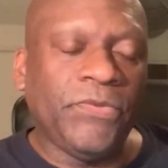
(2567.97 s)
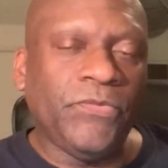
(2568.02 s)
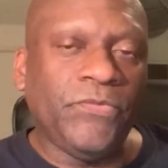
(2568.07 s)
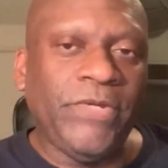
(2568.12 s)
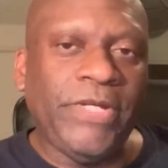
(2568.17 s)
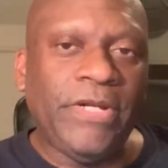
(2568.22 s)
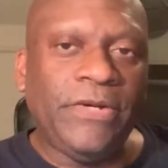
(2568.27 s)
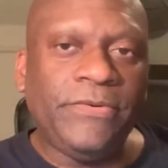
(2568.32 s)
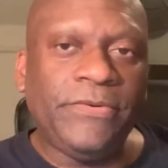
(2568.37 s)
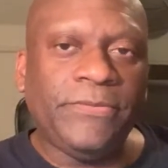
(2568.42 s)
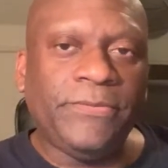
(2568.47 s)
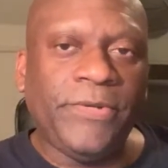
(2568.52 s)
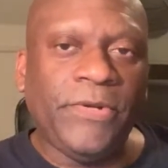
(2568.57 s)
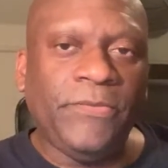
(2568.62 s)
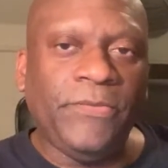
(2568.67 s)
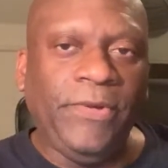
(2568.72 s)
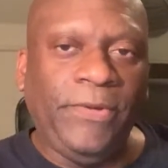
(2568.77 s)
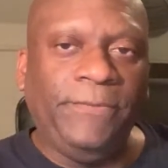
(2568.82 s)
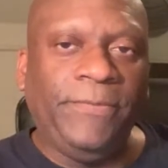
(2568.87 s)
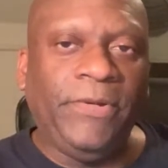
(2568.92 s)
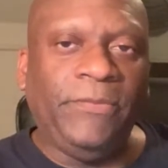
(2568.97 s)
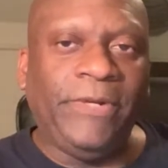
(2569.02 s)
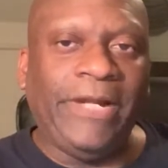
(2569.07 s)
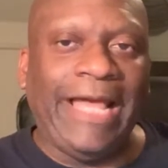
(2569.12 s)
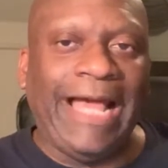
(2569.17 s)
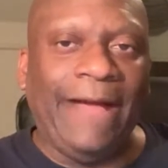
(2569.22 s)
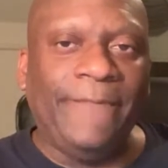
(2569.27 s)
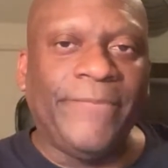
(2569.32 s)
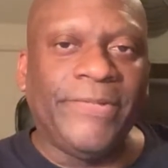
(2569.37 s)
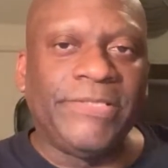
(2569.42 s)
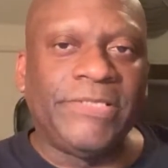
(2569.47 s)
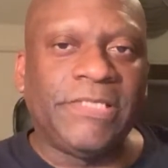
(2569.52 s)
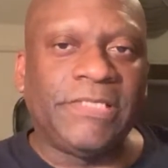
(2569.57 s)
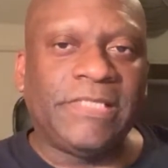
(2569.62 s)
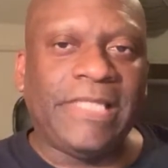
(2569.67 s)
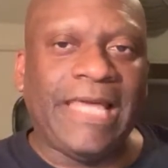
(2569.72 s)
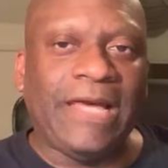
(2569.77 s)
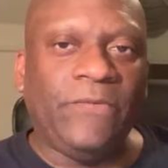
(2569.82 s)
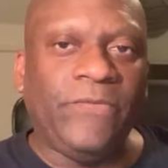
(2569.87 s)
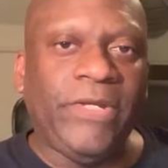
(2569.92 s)
we don't, but, but what happens
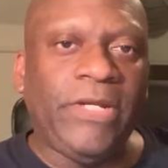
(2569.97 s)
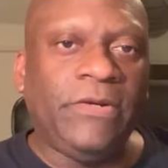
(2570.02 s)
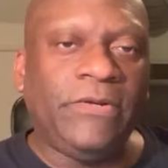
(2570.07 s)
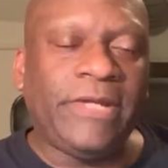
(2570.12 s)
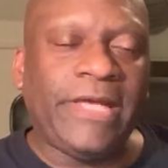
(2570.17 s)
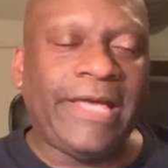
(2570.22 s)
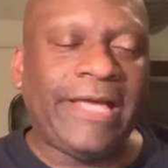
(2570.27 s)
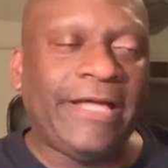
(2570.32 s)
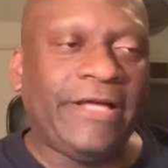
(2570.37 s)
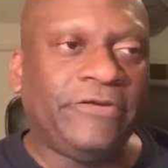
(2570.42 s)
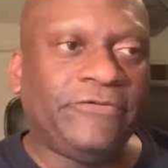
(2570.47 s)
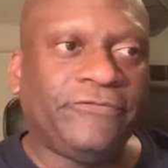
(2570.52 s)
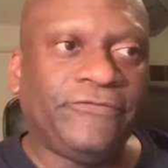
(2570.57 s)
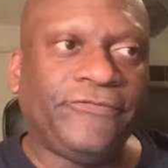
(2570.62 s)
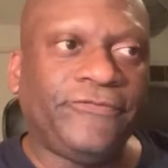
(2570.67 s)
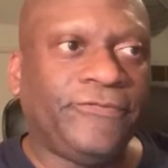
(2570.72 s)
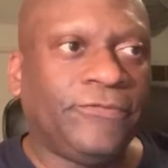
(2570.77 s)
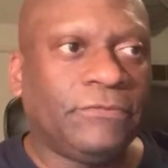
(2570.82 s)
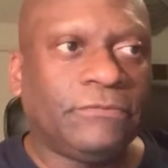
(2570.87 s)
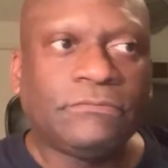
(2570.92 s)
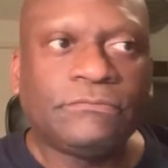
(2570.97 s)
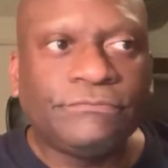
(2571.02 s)
is that we don't have